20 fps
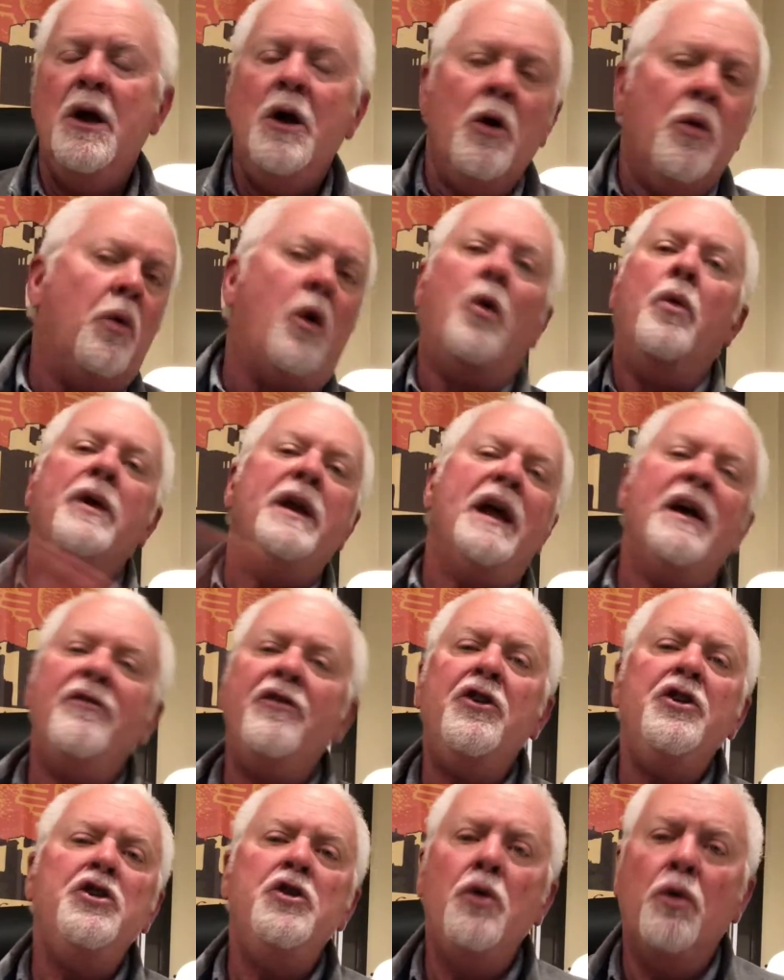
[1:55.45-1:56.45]
Well, whenever
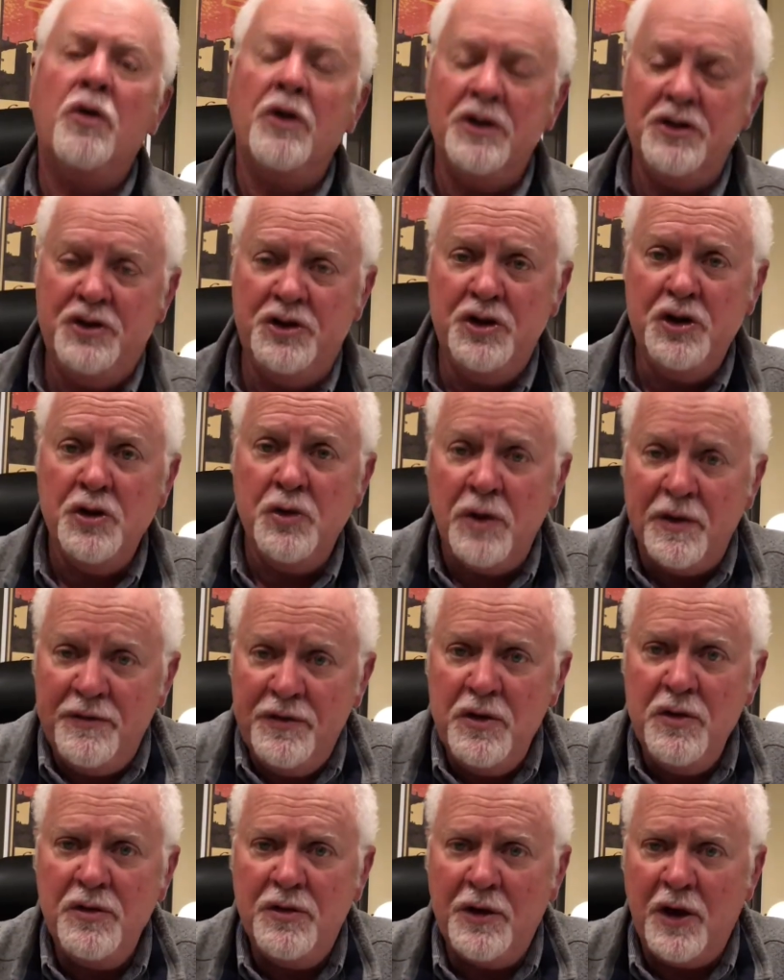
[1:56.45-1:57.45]
you were a Jew, if
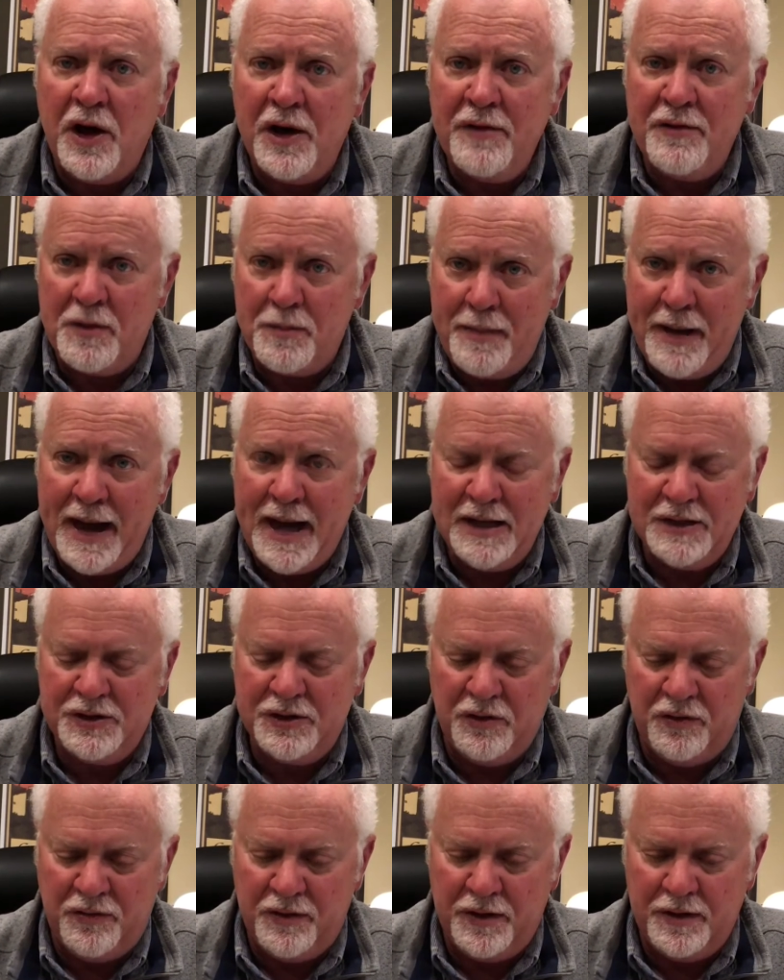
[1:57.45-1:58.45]
you thought of the
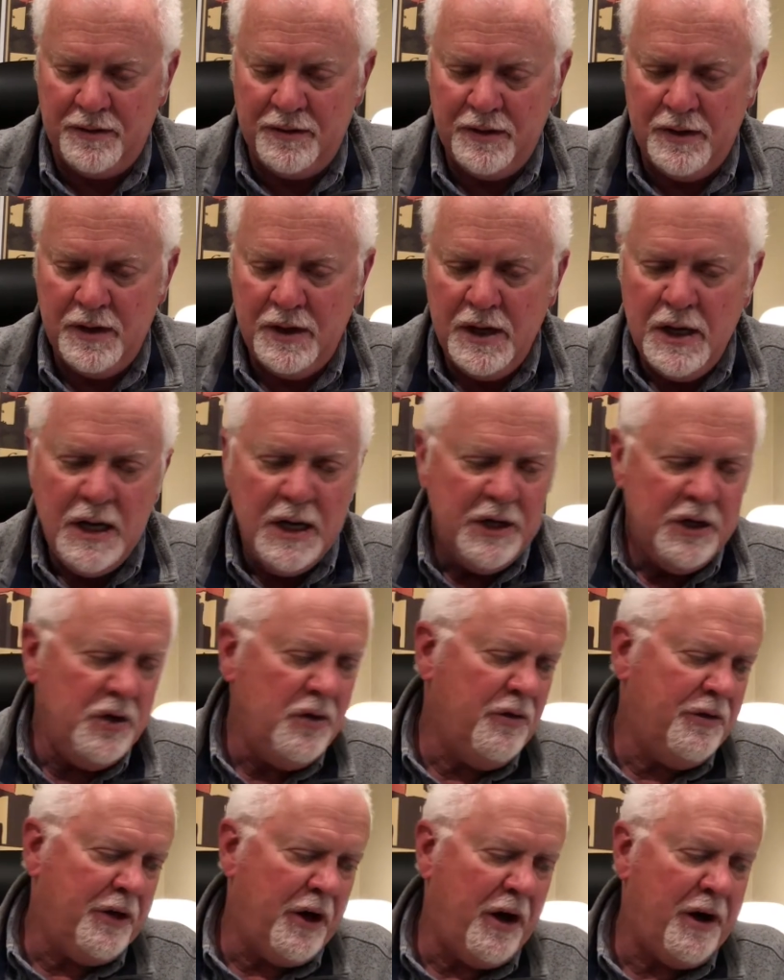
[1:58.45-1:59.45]
Passover, you
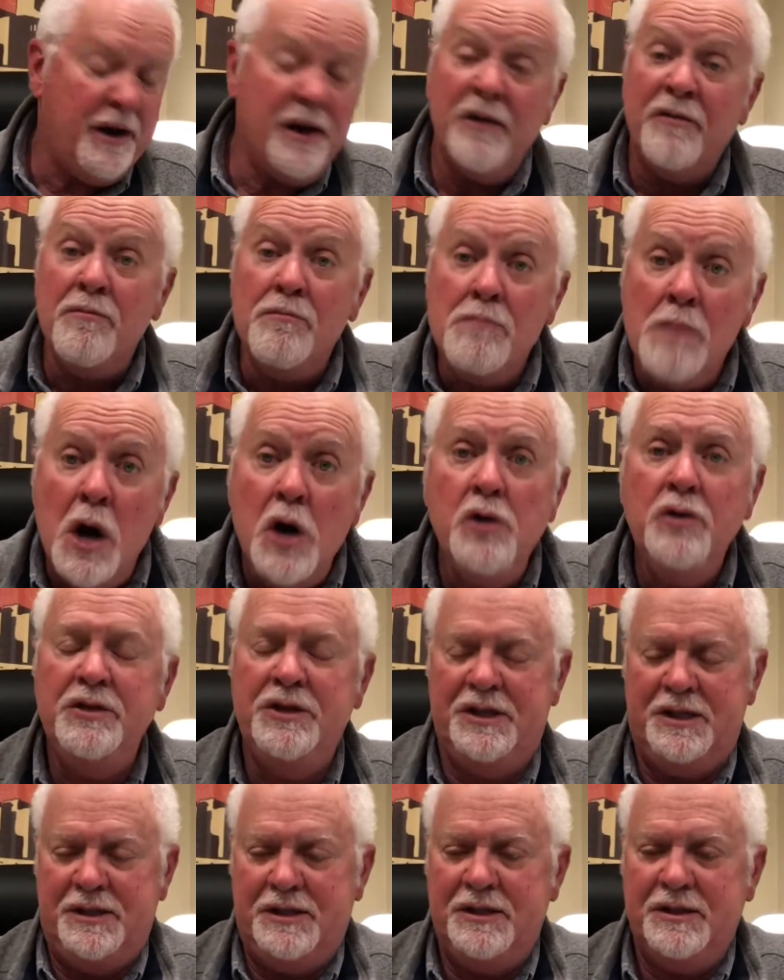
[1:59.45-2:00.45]
thought of
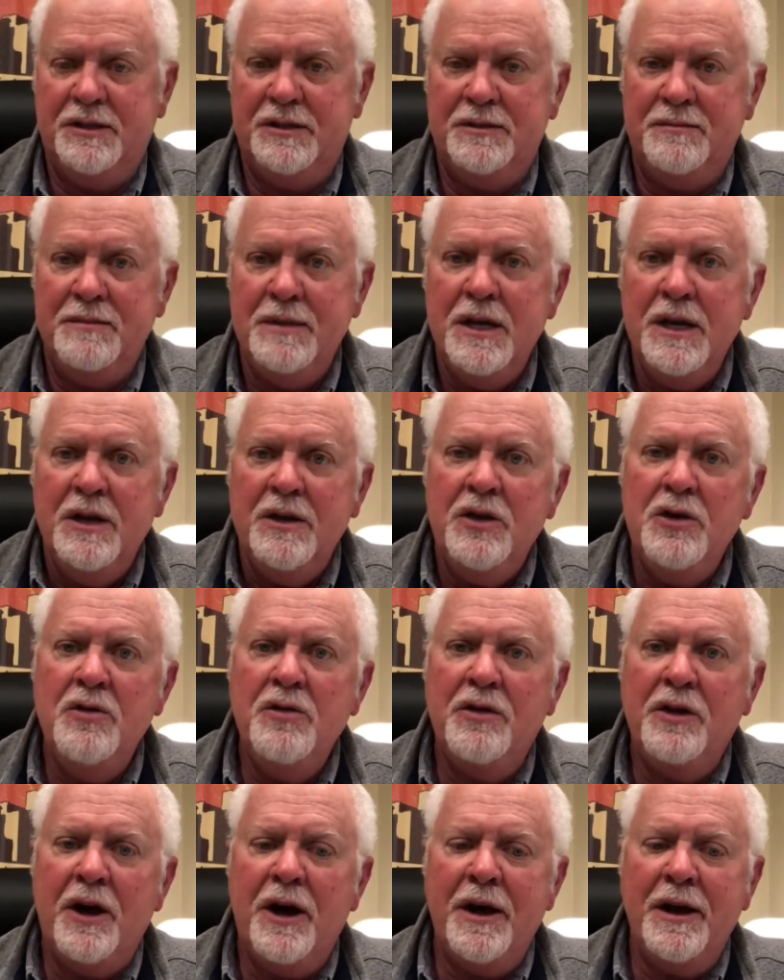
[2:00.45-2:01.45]
Moses, you
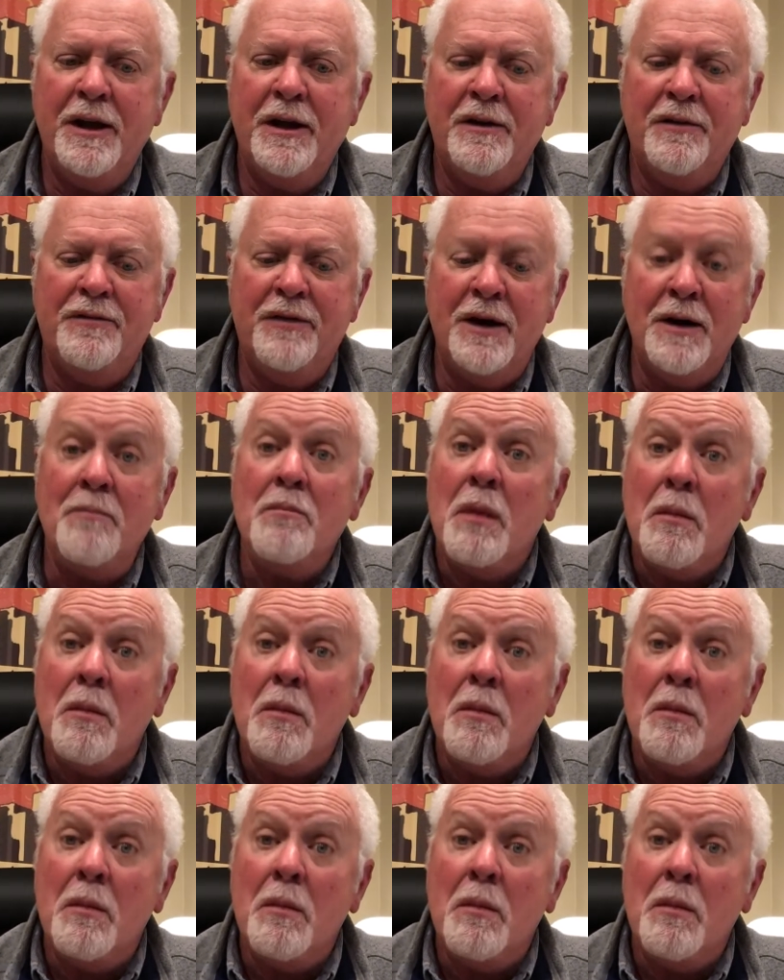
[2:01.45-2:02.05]
thought of